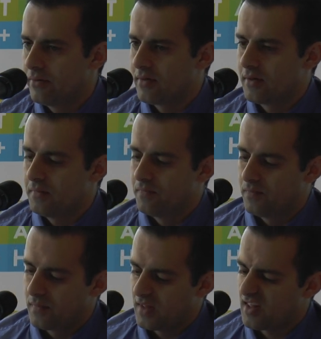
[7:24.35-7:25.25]
It's a
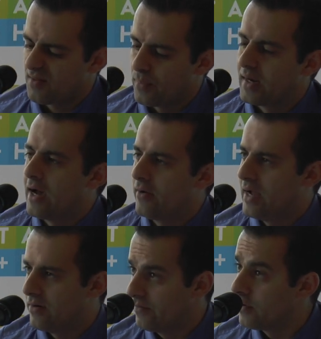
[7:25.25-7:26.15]
spin-out
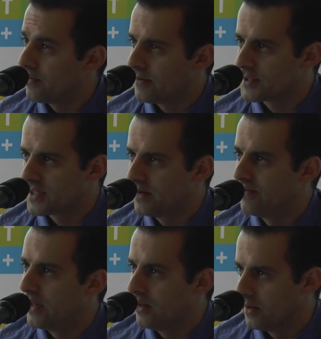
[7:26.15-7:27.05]
out of University
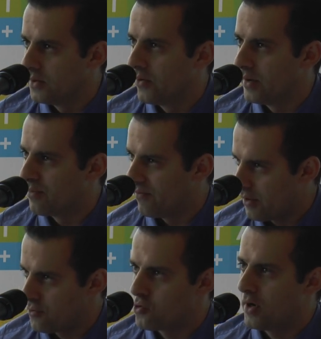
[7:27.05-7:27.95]
of Illinois,
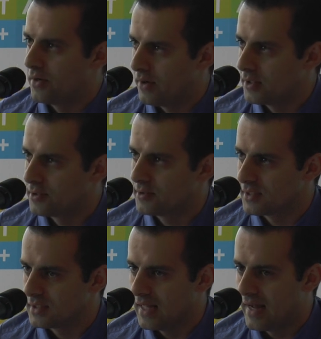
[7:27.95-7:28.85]
Professor John
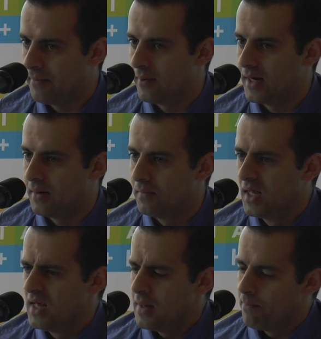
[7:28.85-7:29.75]
Rogers' lab.
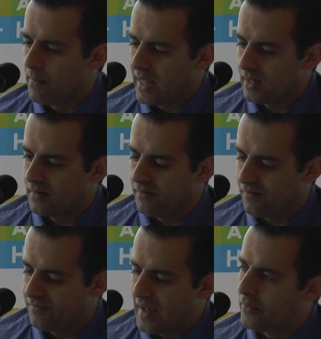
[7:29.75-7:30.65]
Main
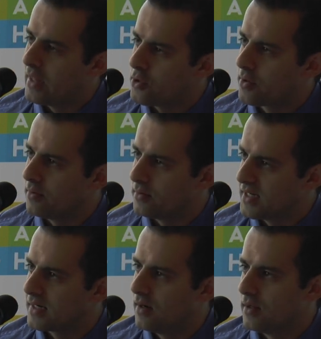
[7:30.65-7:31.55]
foundational
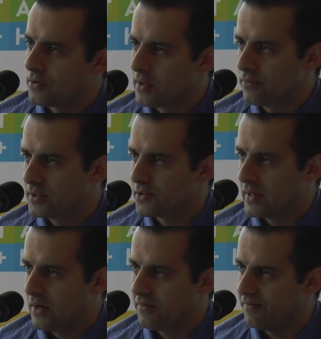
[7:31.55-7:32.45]
technology was
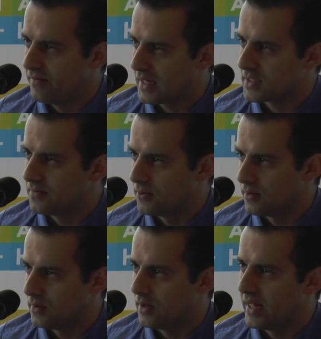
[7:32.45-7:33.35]
around
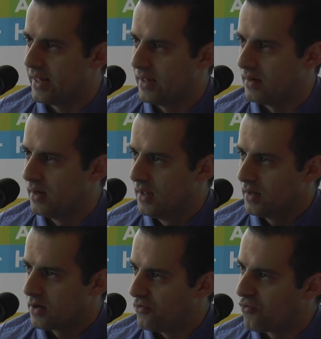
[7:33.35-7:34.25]
flexible and
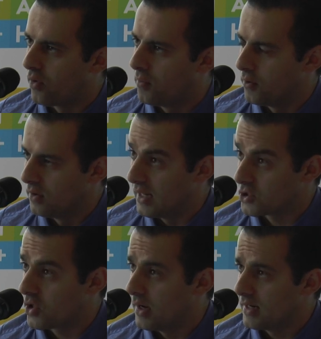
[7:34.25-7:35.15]
conformal
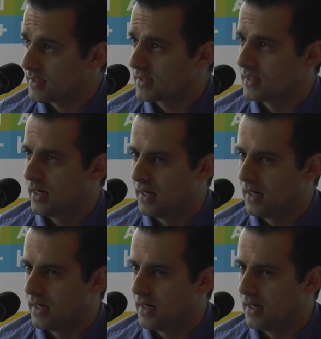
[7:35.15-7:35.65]
electronics.